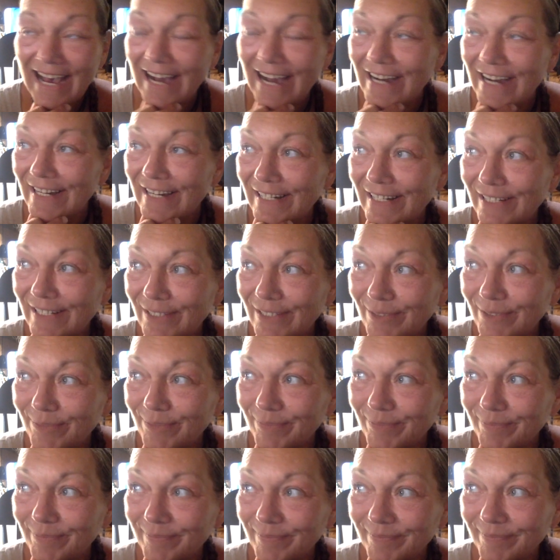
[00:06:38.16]

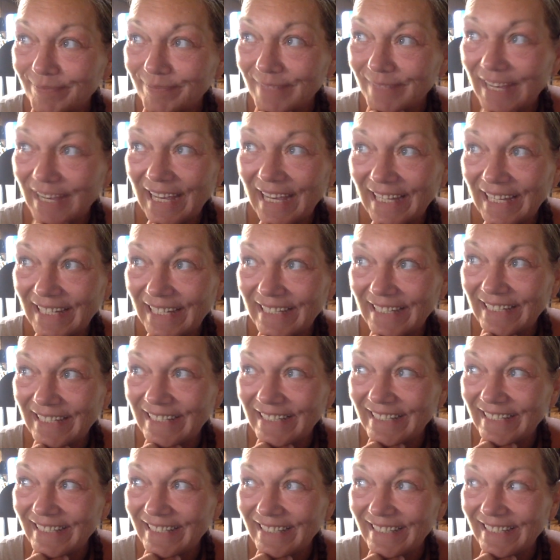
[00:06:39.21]
Um,
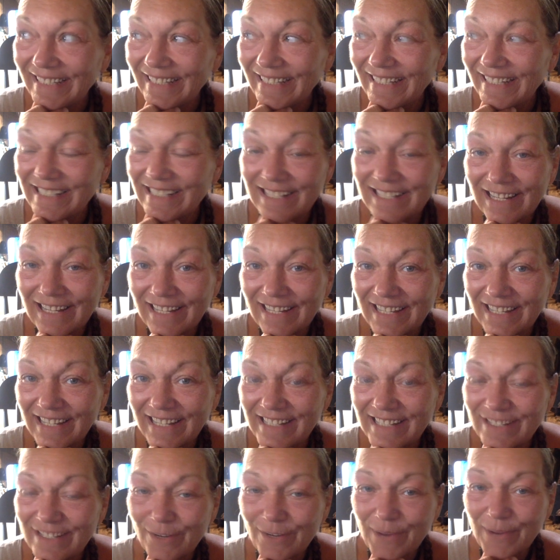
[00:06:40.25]
and it's like,
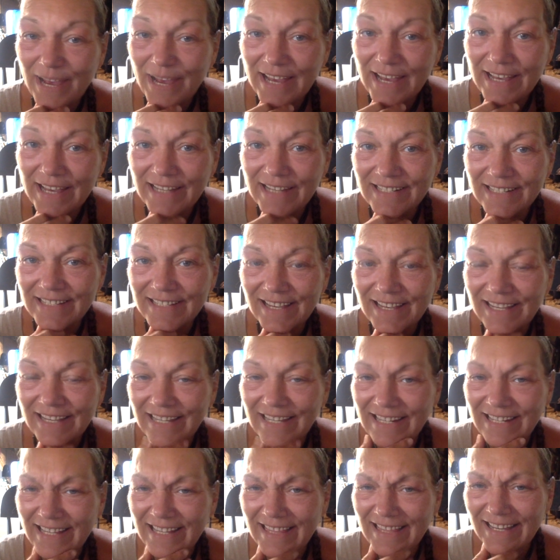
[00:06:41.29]
it's okay to say
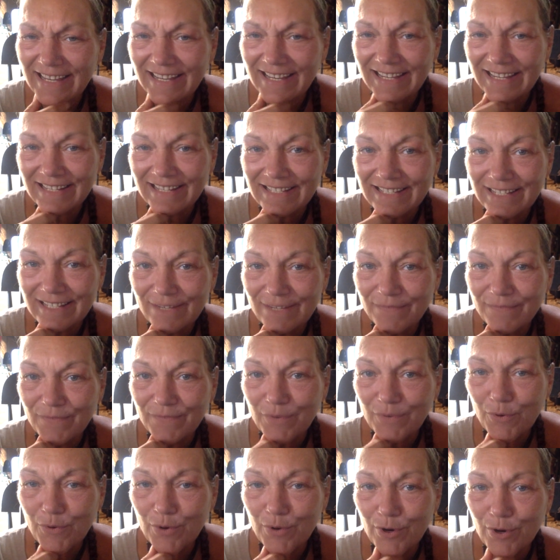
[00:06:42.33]
anything except
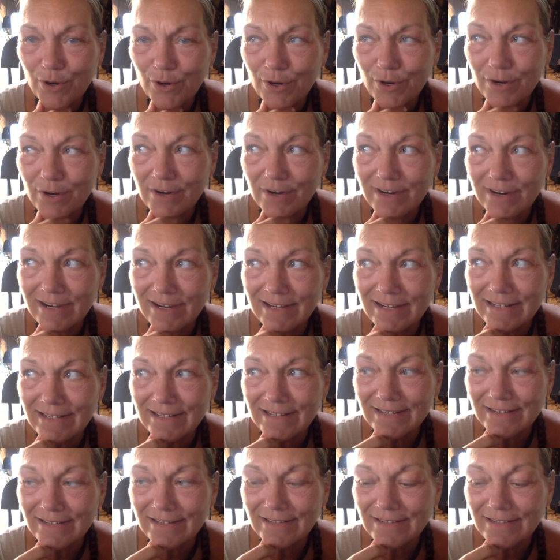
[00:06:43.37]
for...
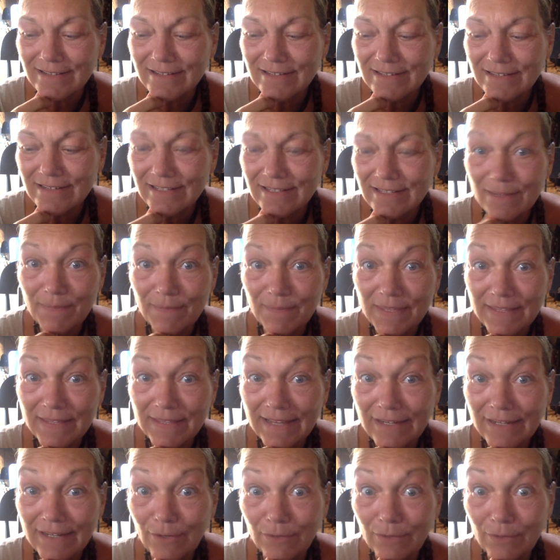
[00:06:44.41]
Uh, something they
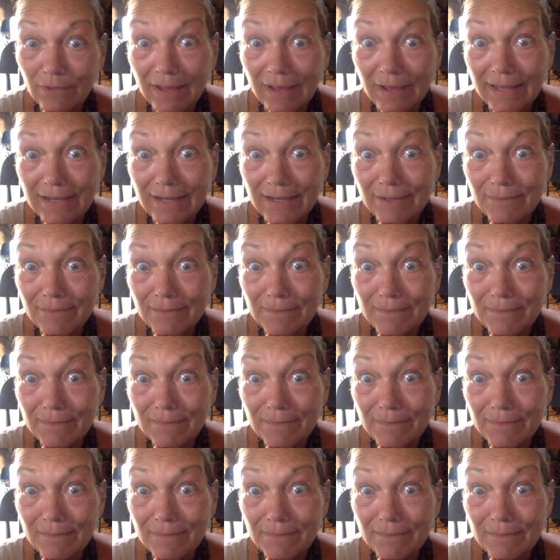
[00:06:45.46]
don't like.